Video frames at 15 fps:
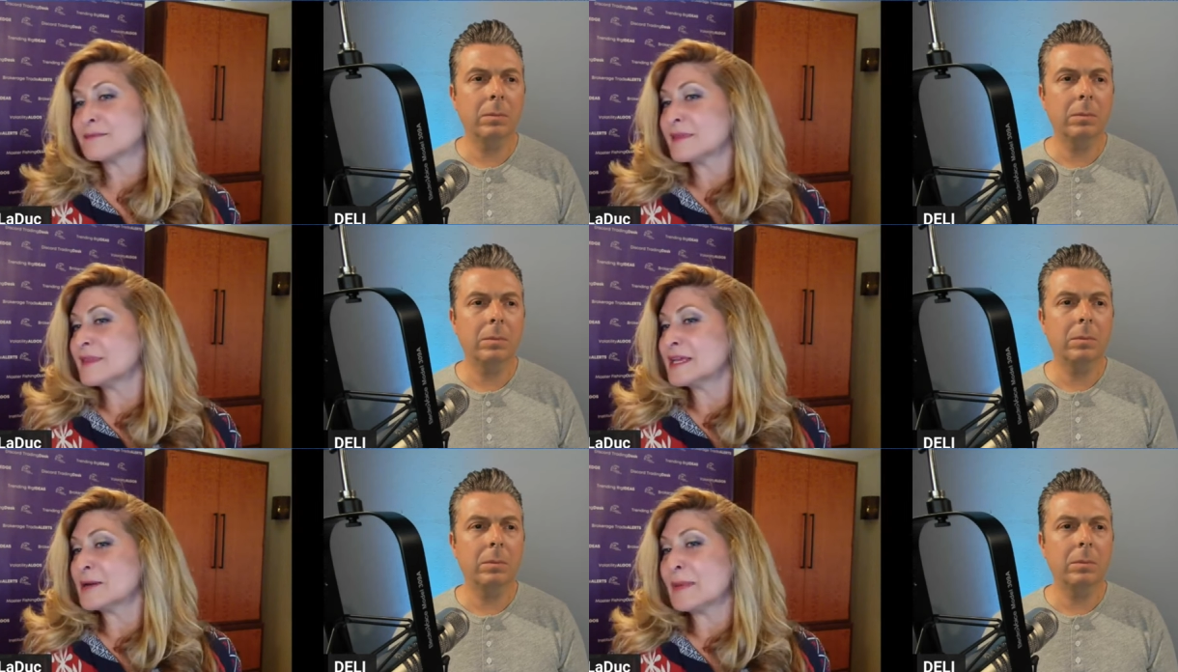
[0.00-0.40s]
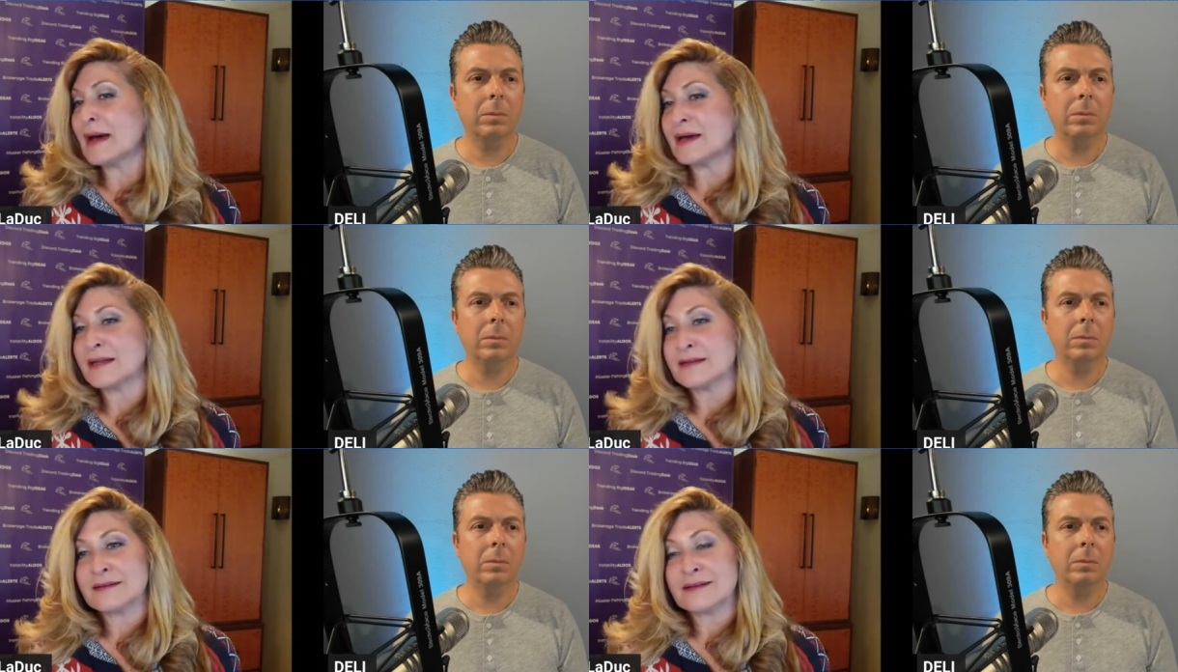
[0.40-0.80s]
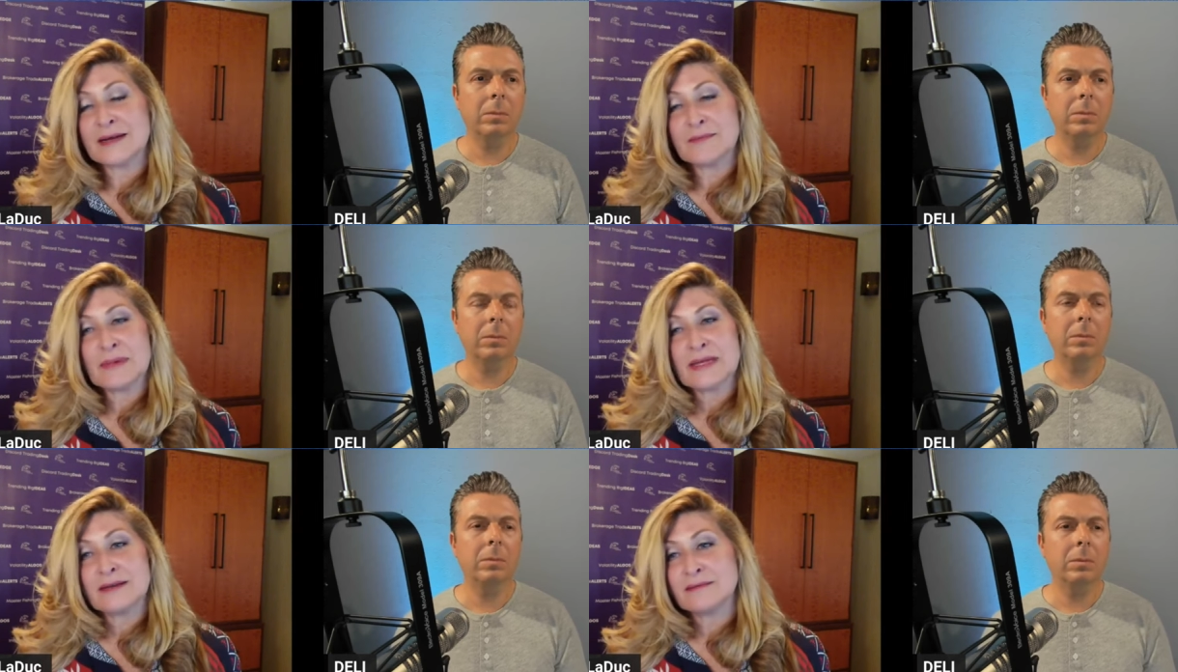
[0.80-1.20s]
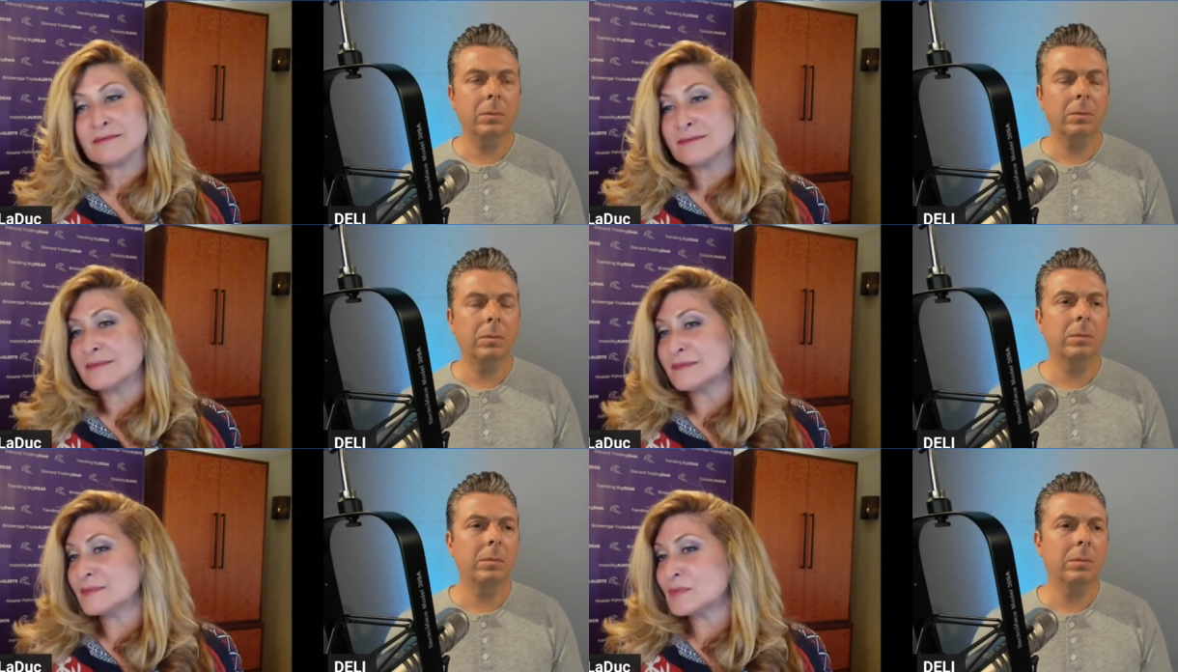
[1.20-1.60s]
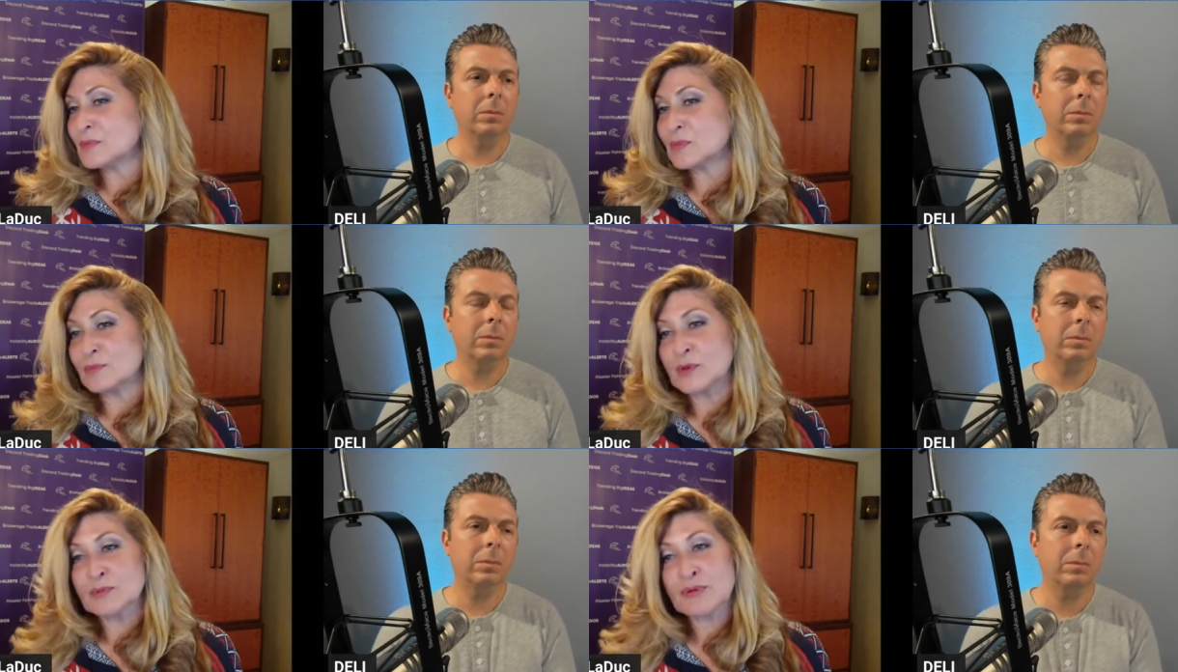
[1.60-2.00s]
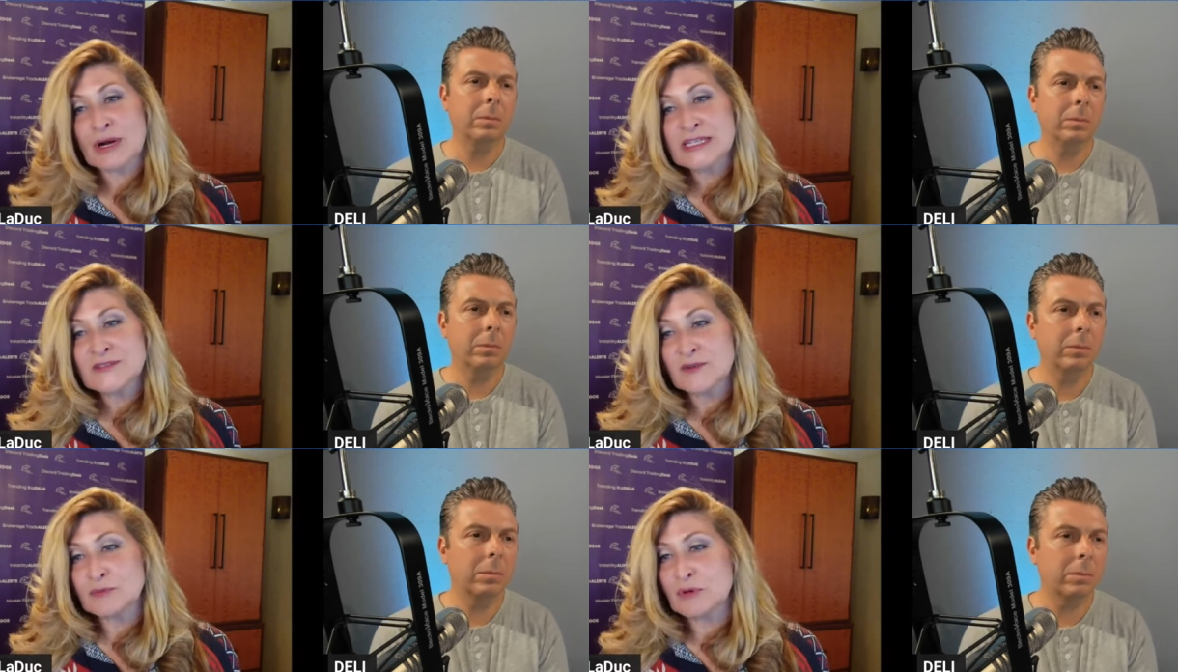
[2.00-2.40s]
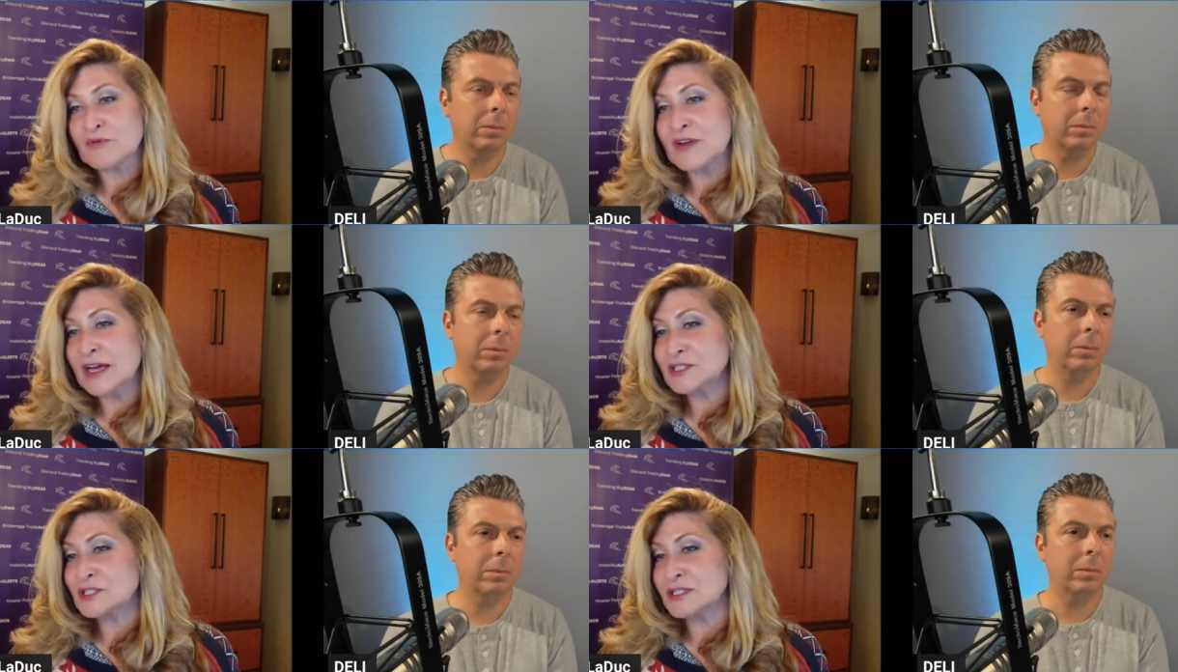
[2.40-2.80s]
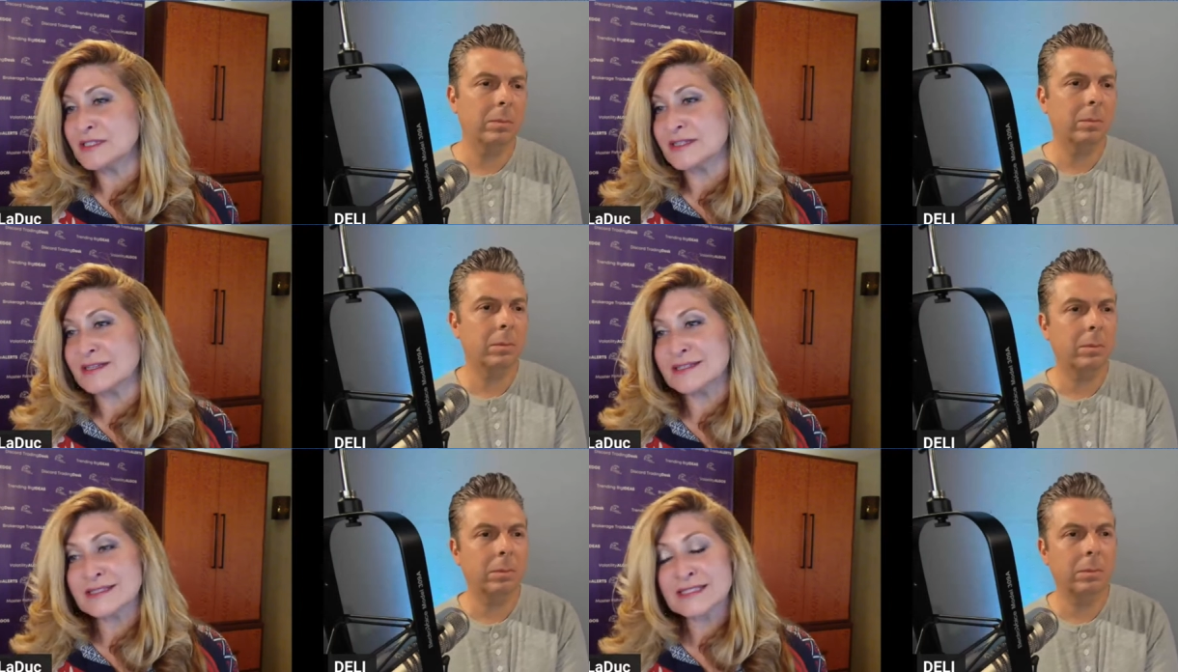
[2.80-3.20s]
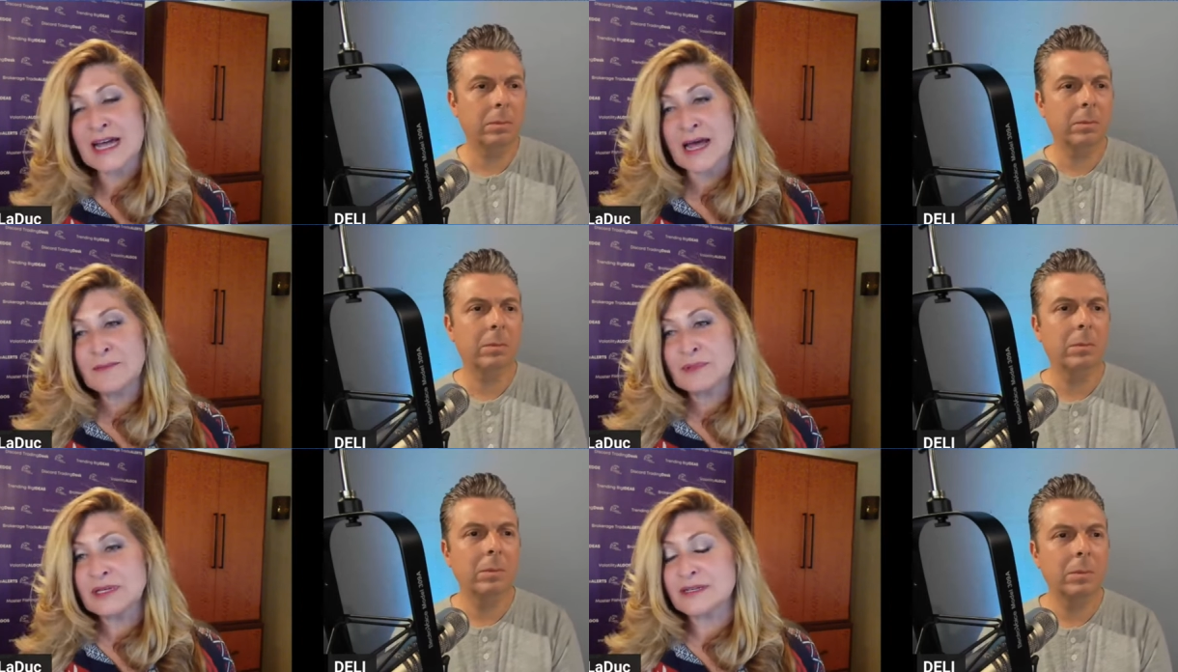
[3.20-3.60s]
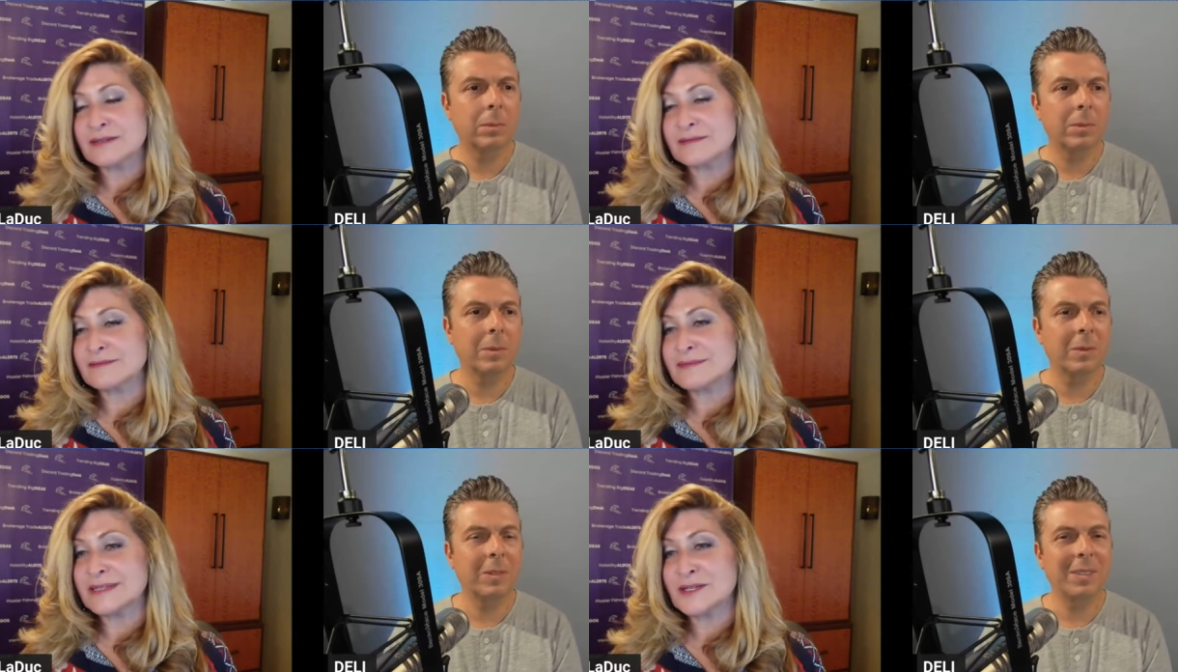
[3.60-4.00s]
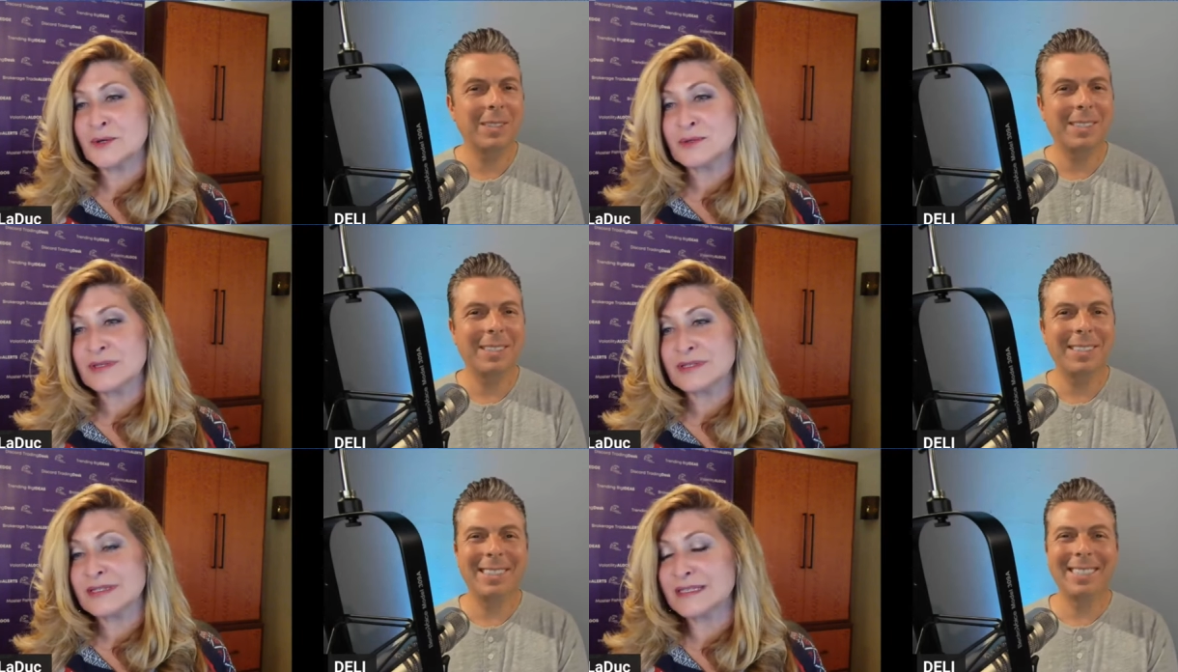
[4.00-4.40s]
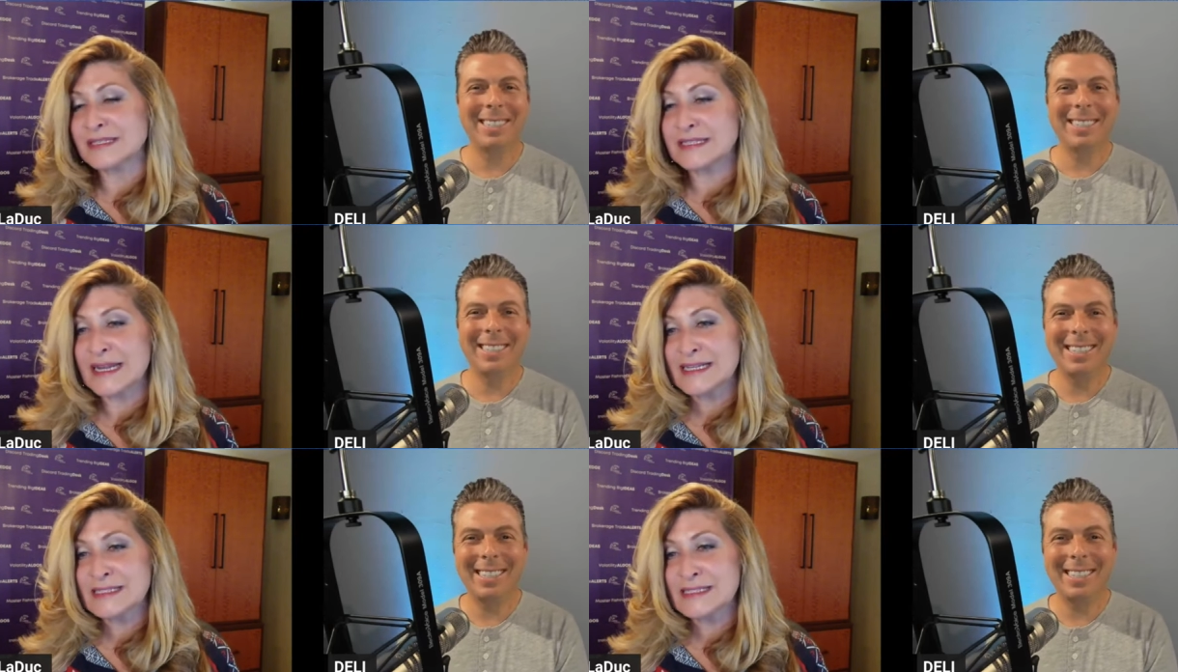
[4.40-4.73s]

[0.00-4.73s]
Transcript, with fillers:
Speaker 1: Think about it. I mean, we're priced for perfection. It's time to, you know, take